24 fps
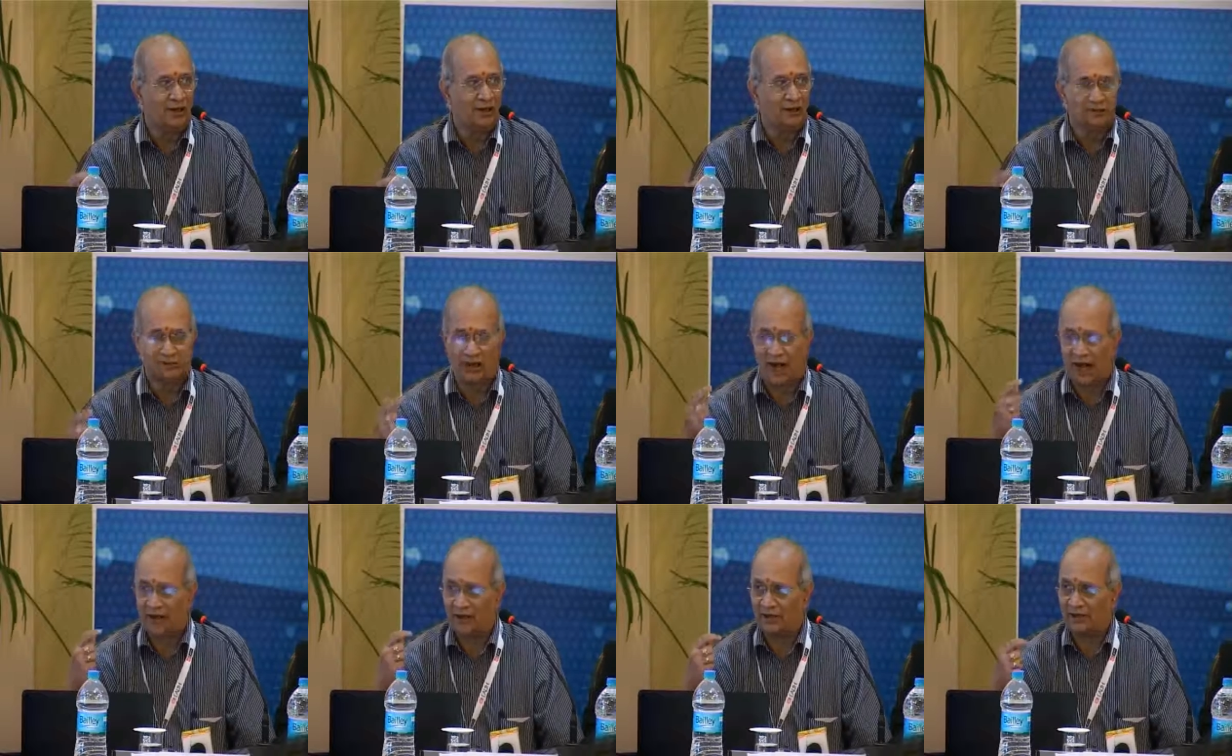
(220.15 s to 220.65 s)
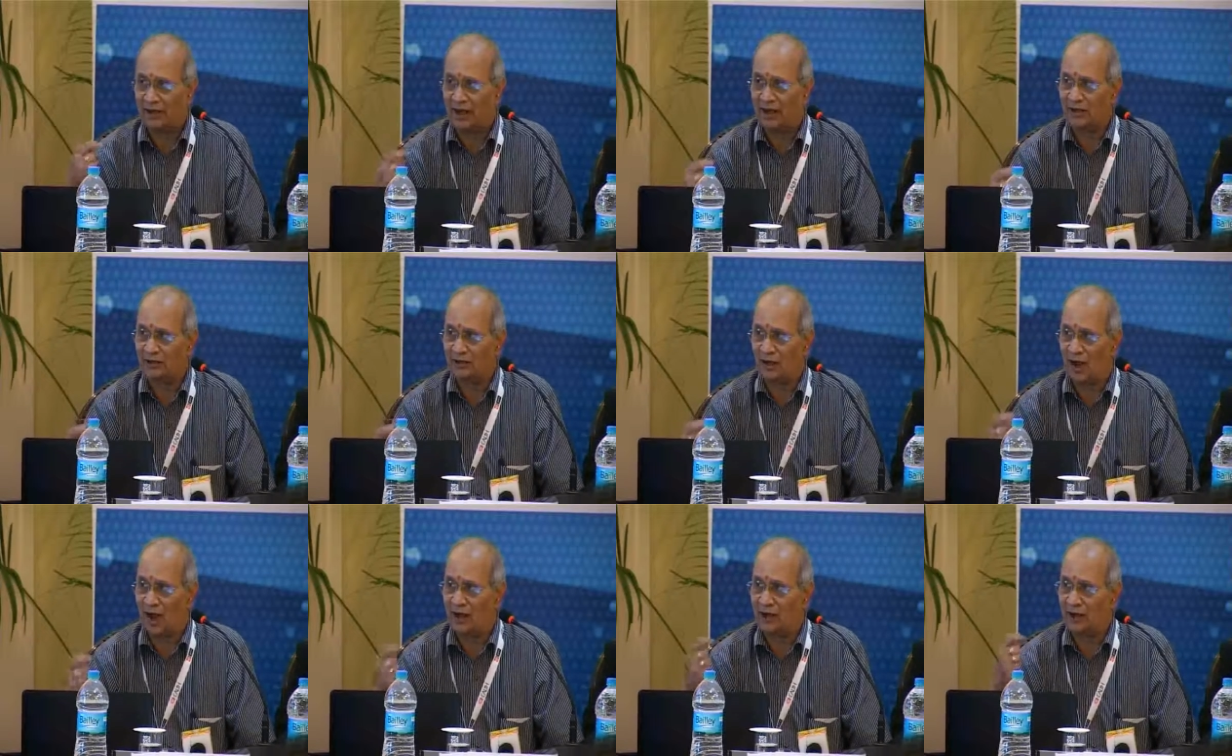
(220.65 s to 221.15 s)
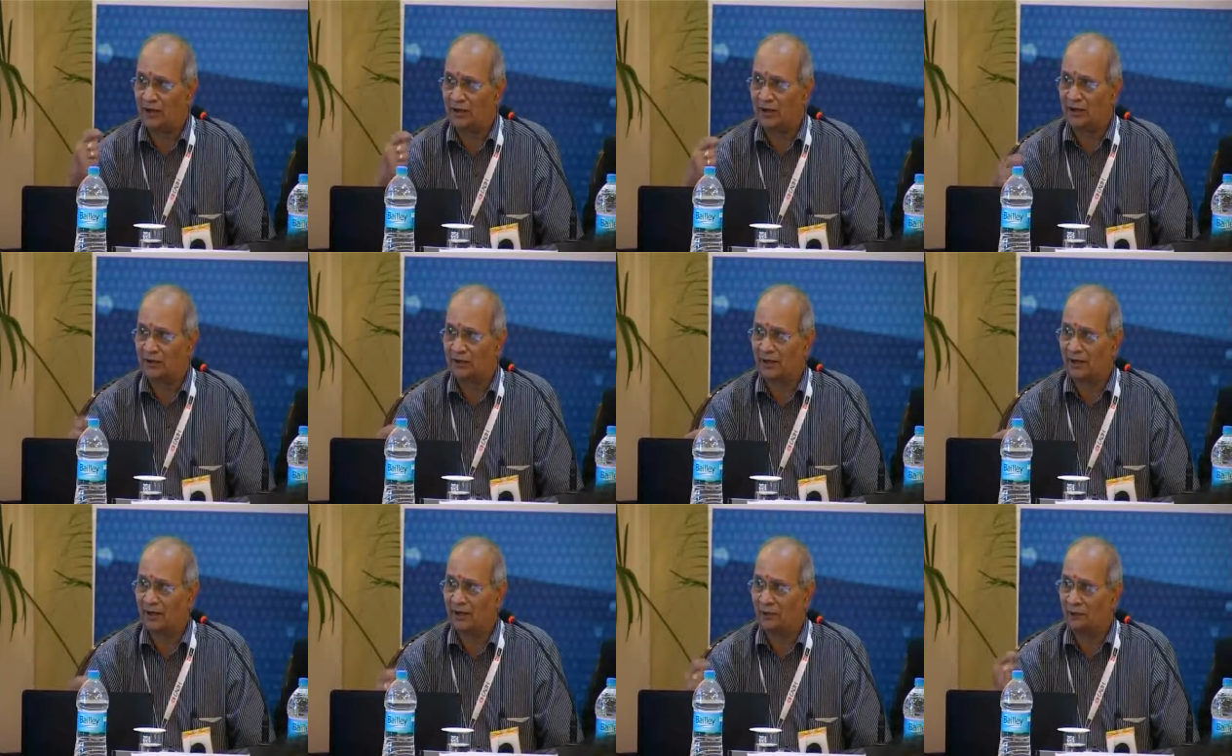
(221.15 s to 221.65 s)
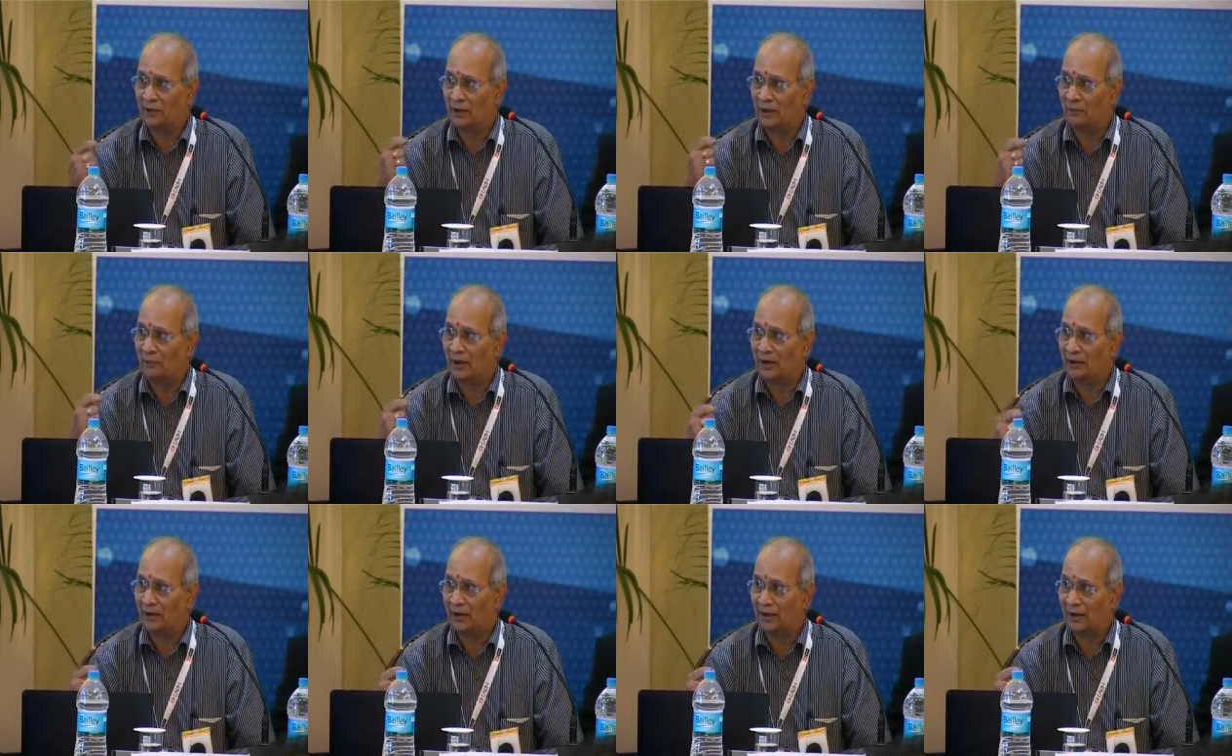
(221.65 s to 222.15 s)
strategized, architected,
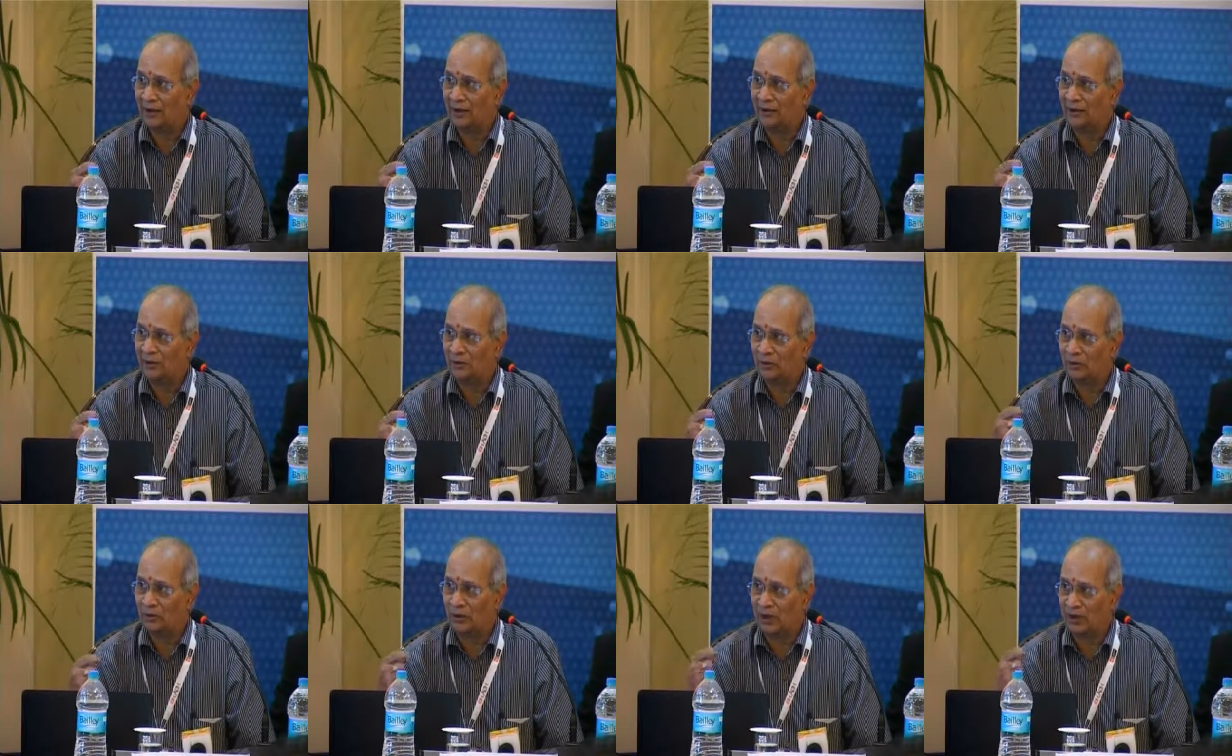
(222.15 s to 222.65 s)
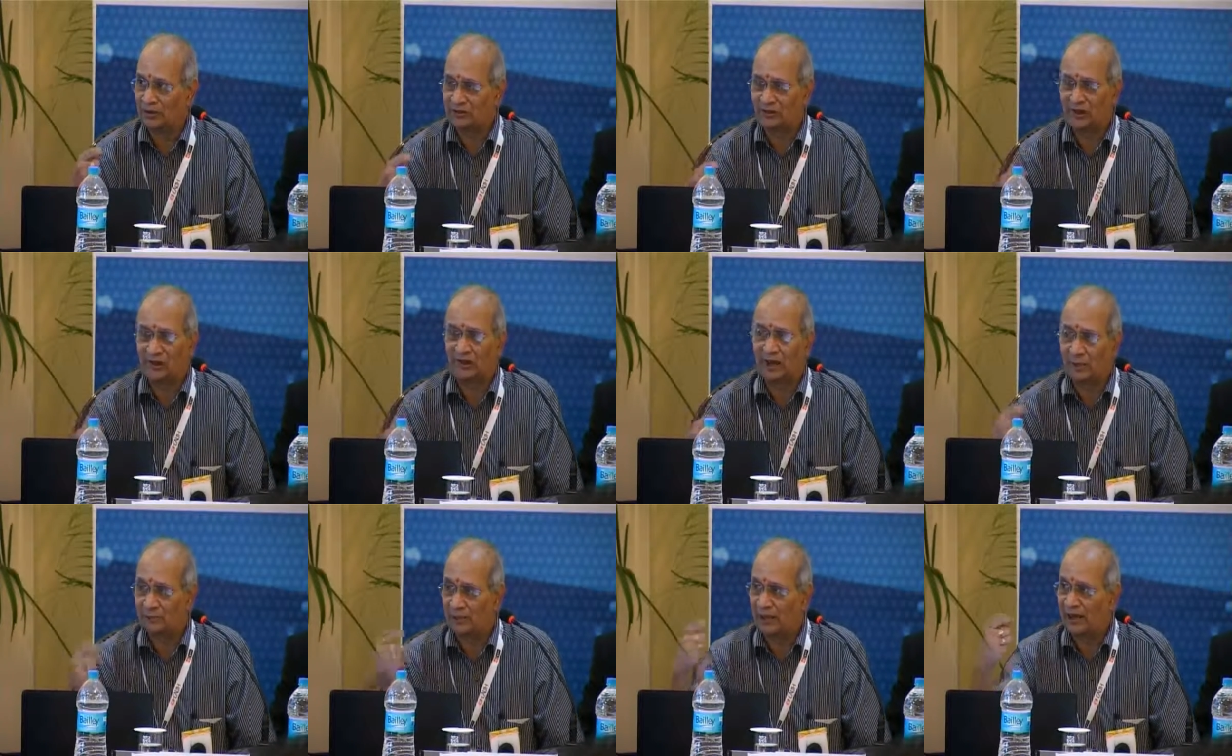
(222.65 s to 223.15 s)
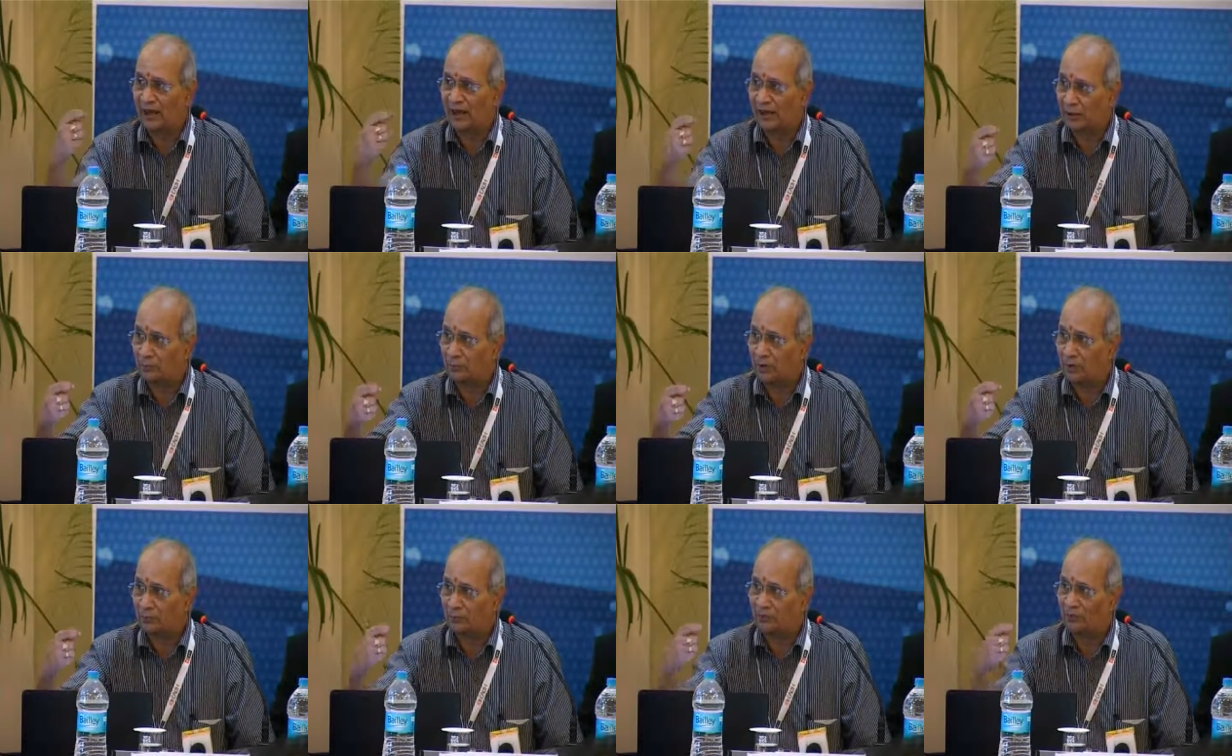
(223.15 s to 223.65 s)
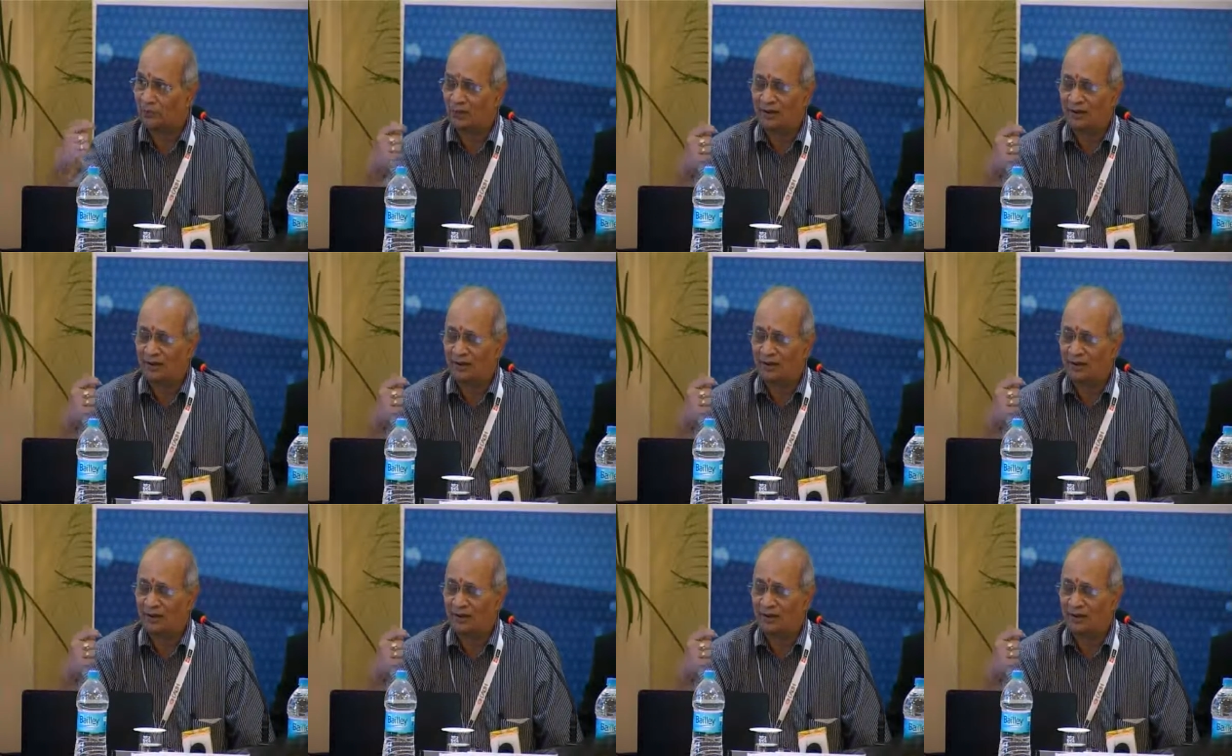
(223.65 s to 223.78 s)
implemented to the extent replicatable.